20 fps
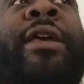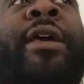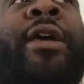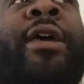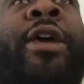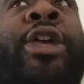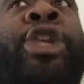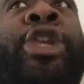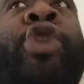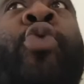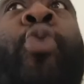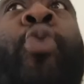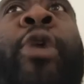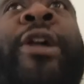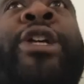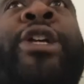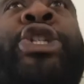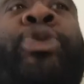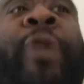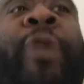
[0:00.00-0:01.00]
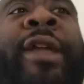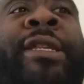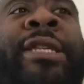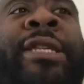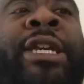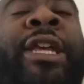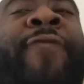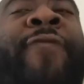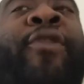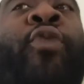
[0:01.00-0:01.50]
you want to
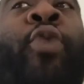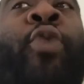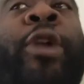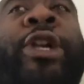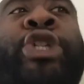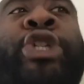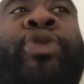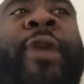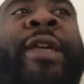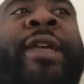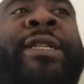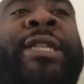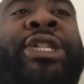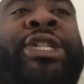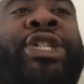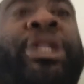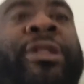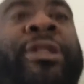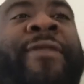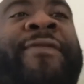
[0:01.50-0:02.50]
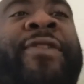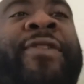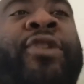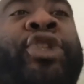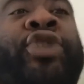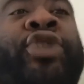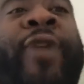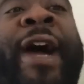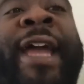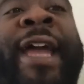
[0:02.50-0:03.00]
if you want to transition to the
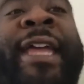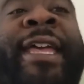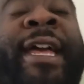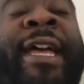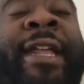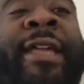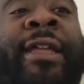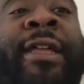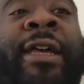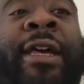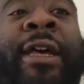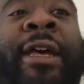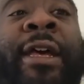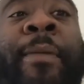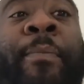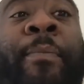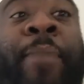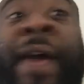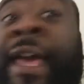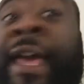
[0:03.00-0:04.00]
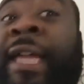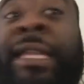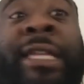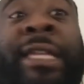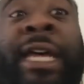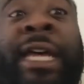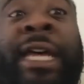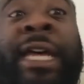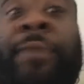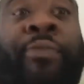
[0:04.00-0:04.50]
future, I get it. Paying
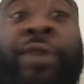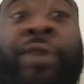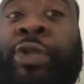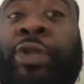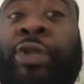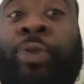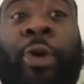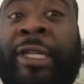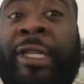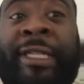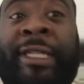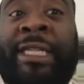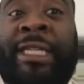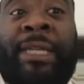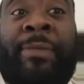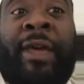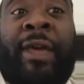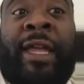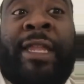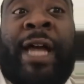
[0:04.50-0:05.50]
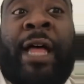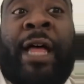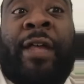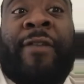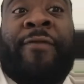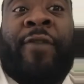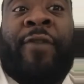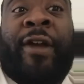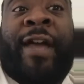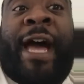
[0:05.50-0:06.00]
Teddy Bridgewater $60 million
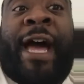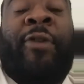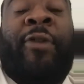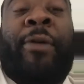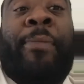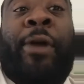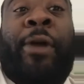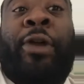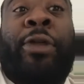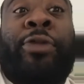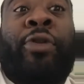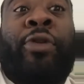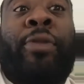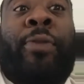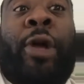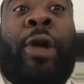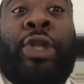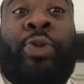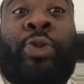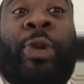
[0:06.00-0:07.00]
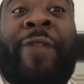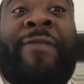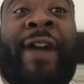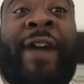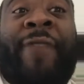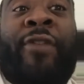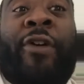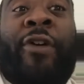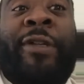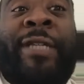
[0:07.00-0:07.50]
for a guy who can barely throw the ball
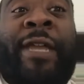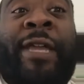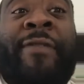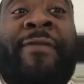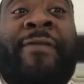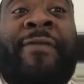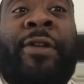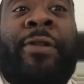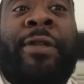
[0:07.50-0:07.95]
25 yards down the field,